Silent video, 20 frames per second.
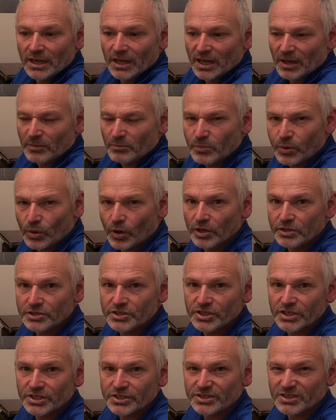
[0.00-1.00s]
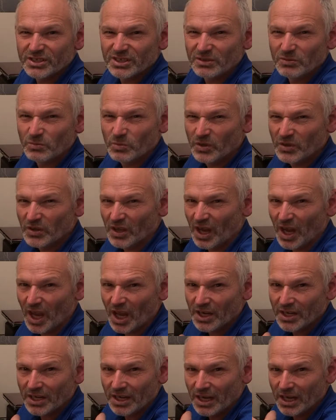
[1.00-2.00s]
and process it
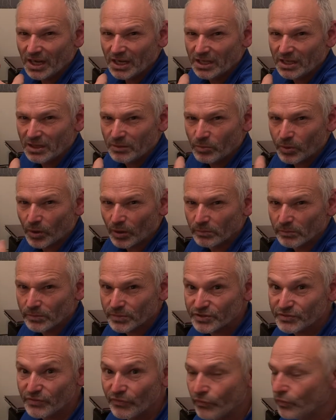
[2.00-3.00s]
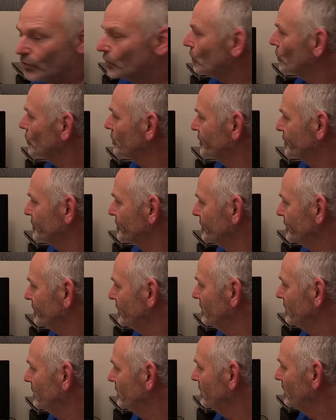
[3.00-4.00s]
without any problems,
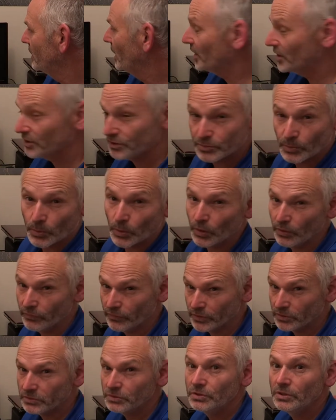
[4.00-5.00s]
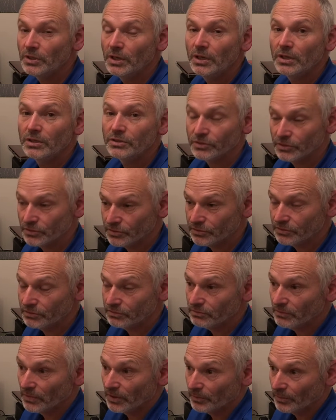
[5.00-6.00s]
flawlessly. And it's proven to
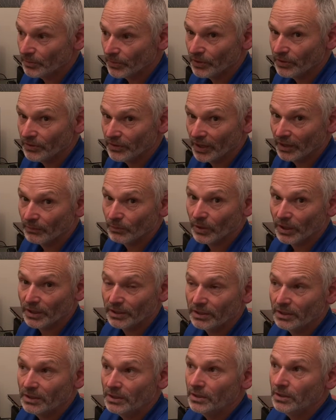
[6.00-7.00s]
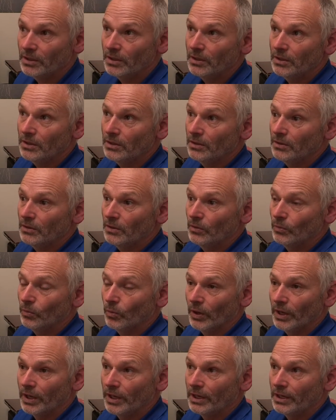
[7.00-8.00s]
be that way.
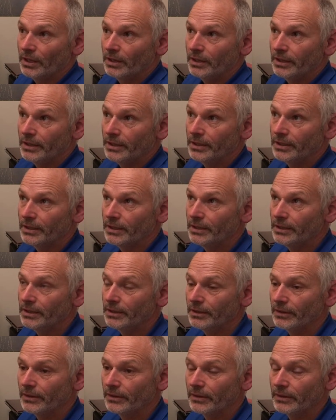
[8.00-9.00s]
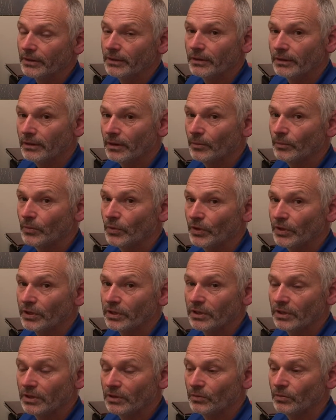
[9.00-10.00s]
When I'm
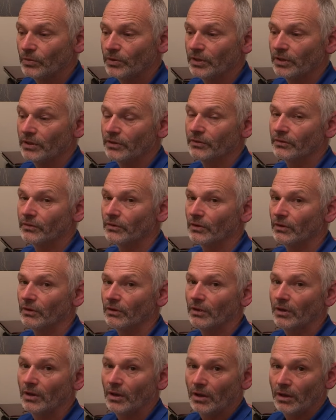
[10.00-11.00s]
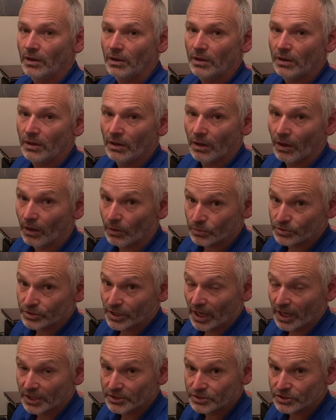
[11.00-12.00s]
working with Ultra
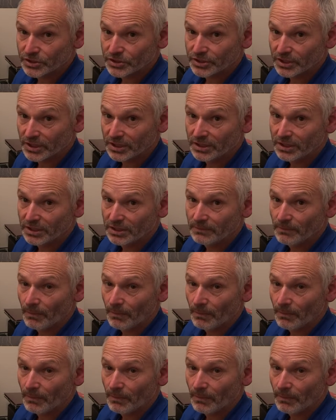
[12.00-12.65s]
HD,